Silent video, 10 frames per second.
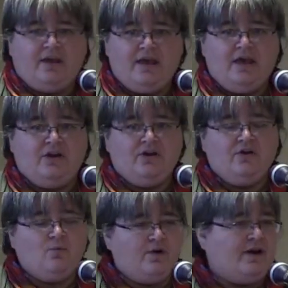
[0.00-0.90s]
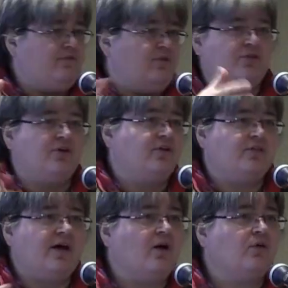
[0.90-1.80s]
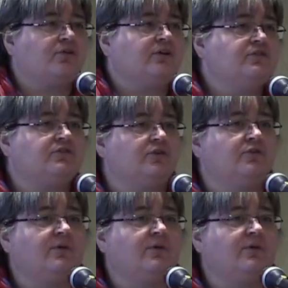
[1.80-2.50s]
in whatever the health concern,